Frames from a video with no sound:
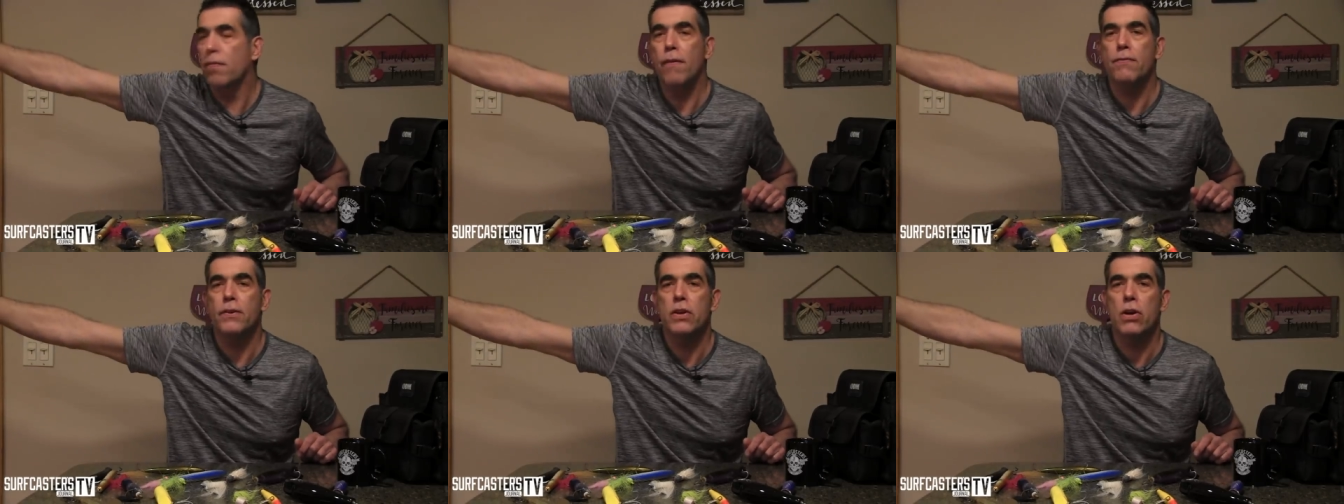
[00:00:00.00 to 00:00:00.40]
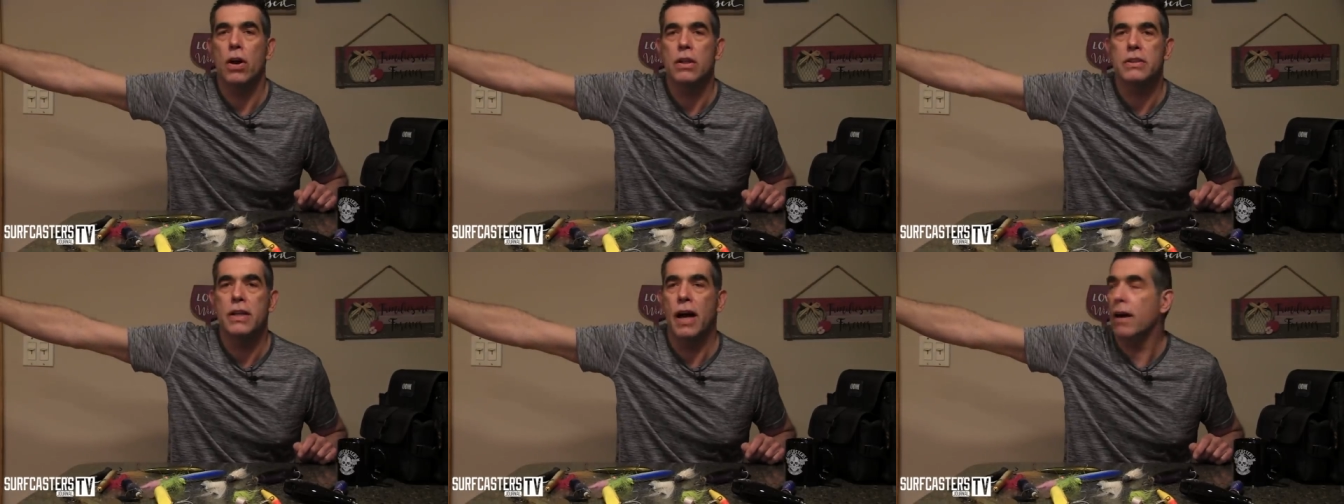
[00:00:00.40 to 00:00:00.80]
fifteen
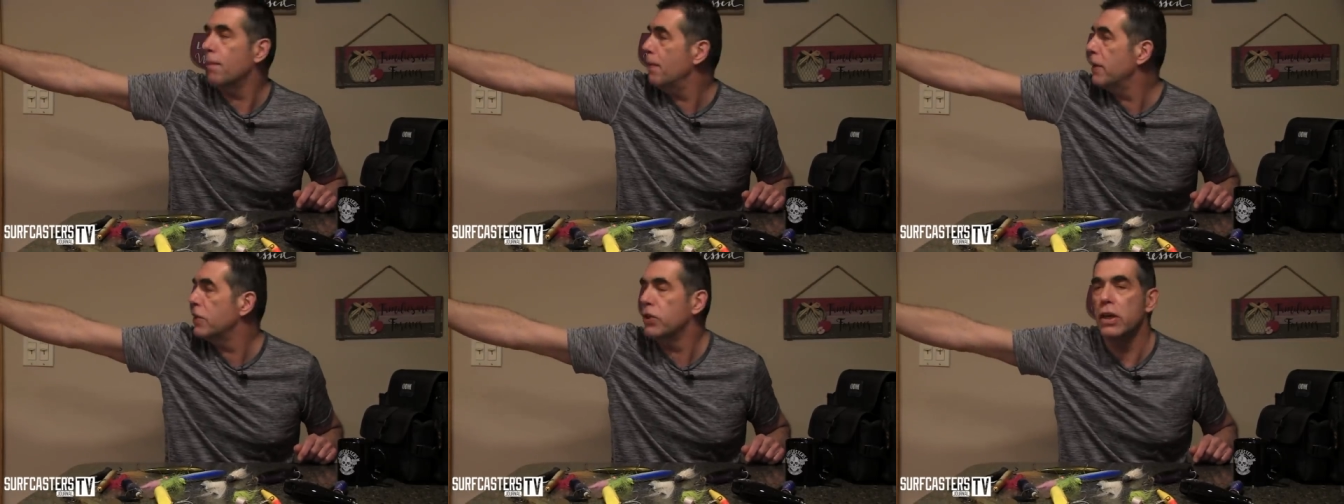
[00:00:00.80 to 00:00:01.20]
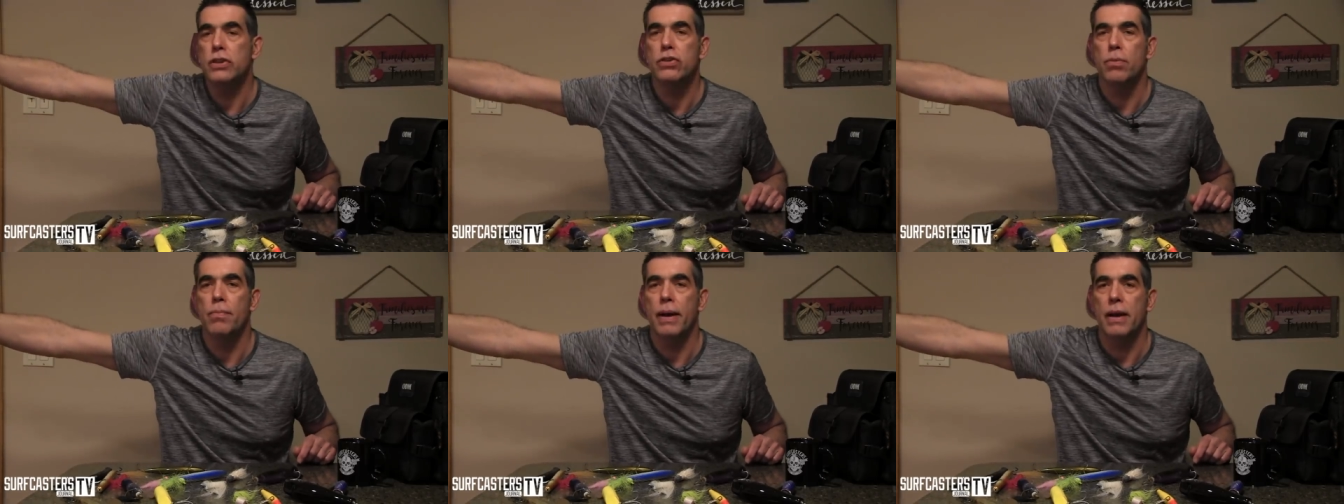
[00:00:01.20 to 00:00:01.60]
yards down the beach,
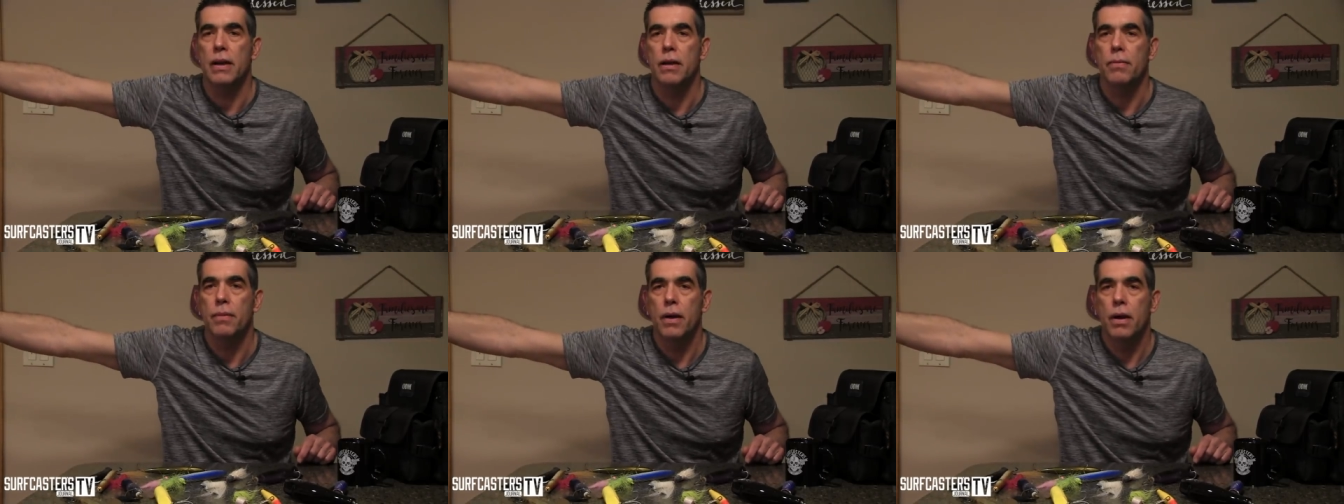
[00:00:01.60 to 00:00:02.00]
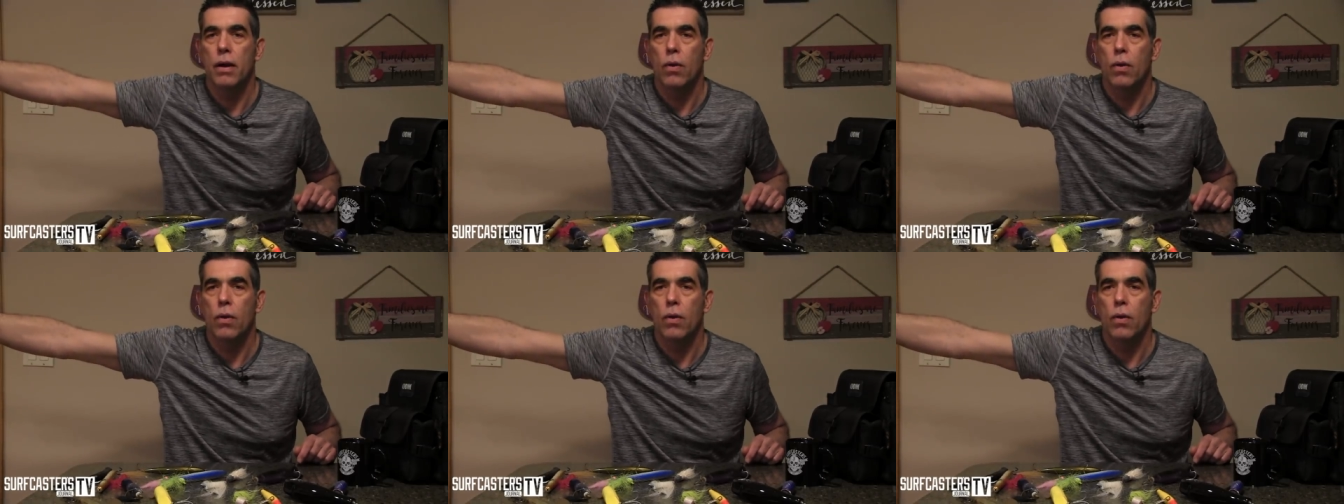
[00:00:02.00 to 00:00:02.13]
there's your metal lip.